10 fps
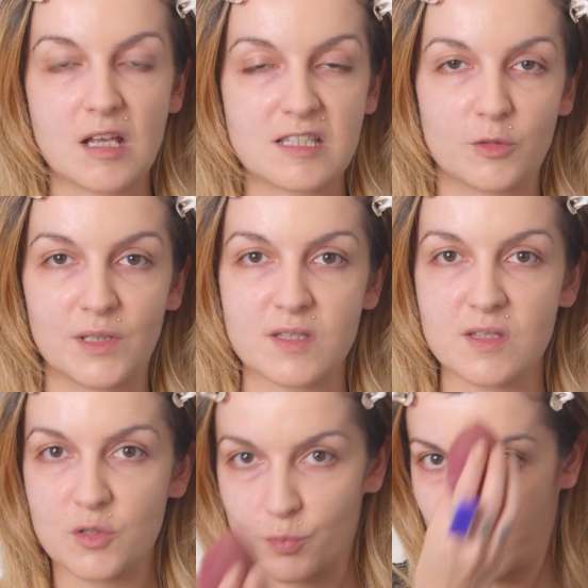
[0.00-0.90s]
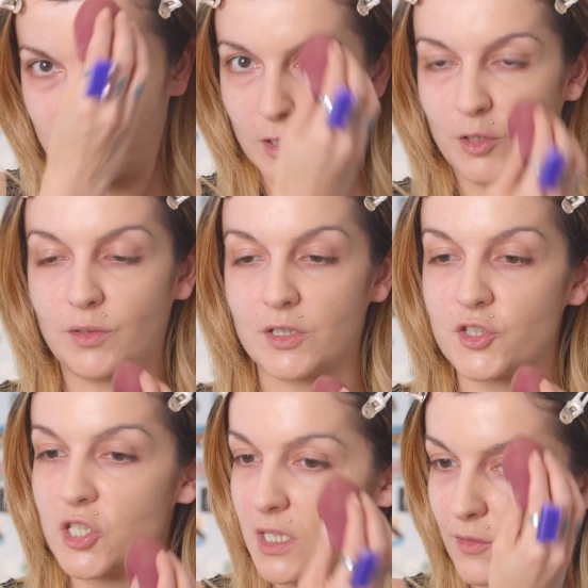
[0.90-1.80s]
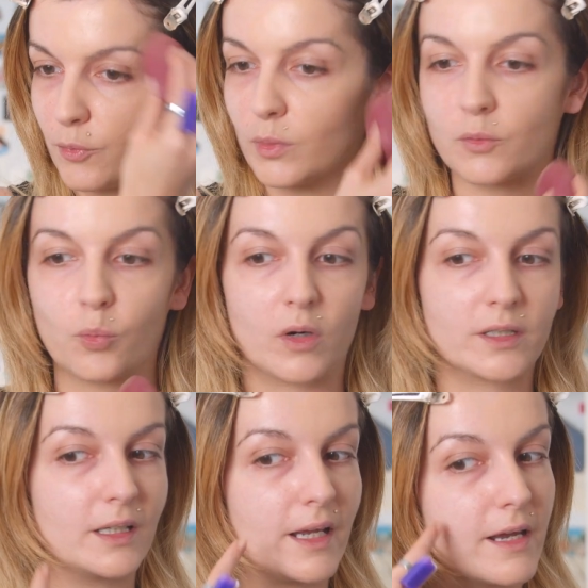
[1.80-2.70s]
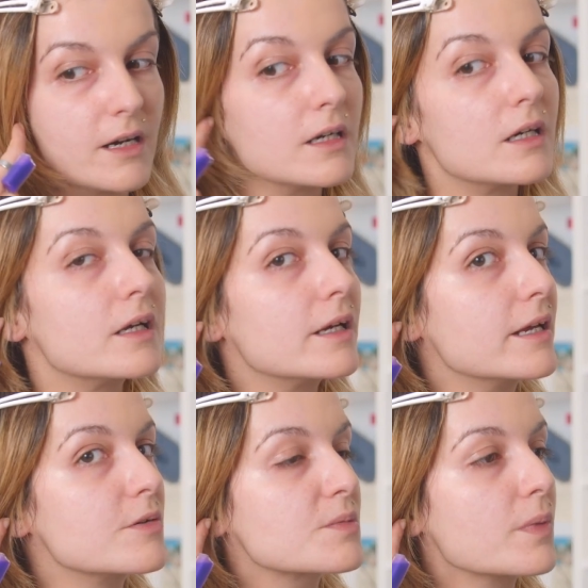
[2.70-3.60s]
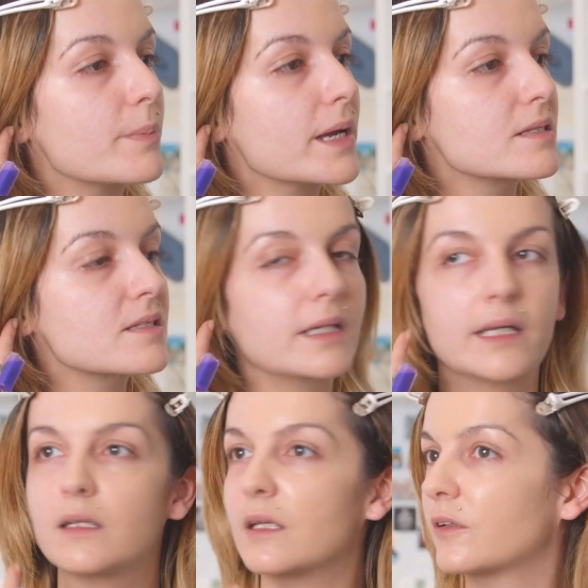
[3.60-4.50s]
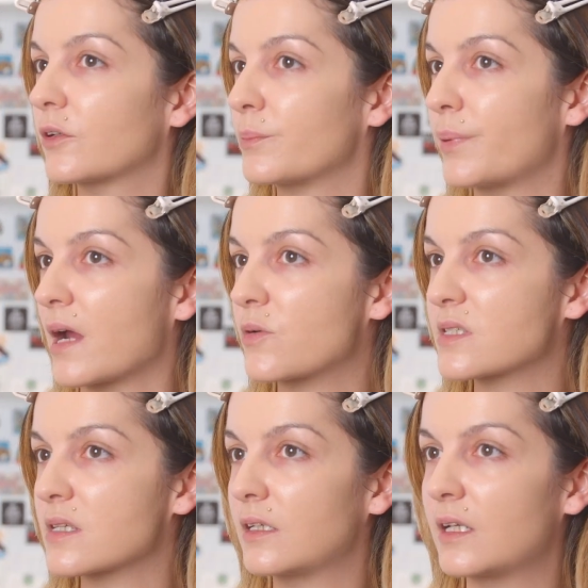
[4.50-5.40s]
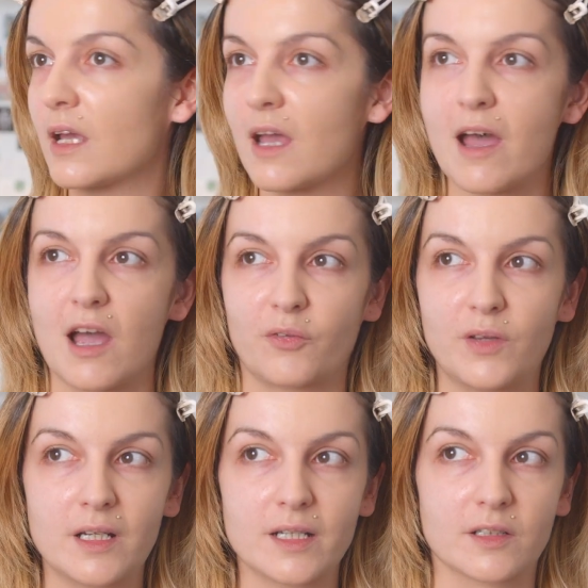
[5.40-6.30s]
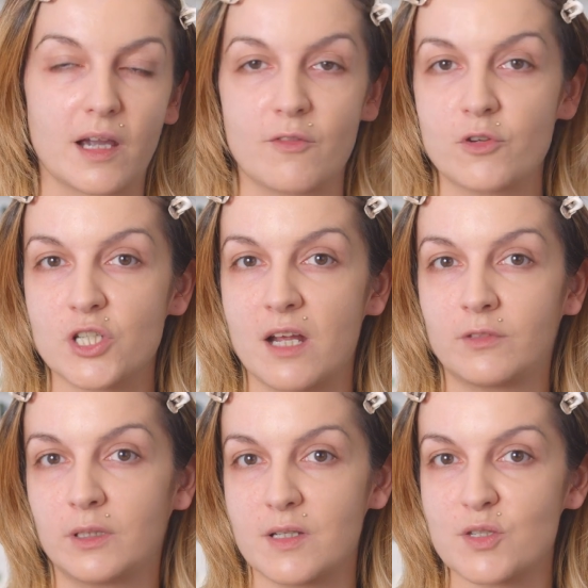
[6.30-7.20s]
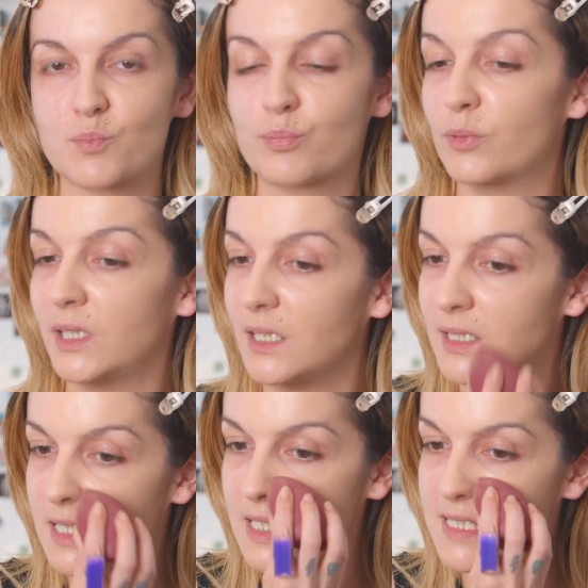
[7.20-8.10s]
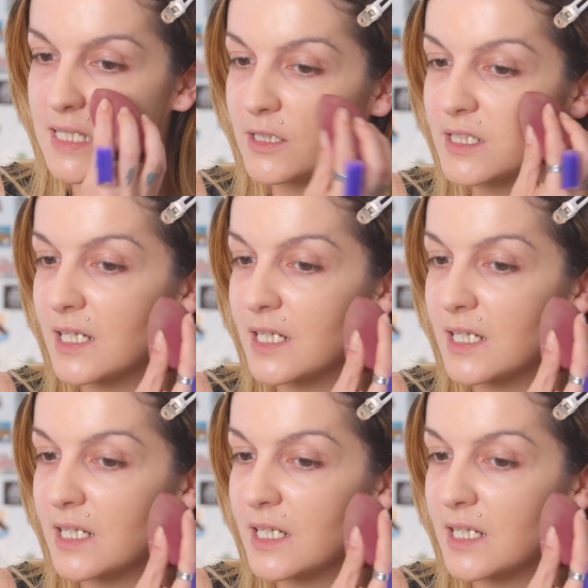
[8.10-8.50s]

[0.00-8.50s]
So this is what you can achieve with one layer. Here is my bare skin in comparison. I feel like the coverage level is pretty decent.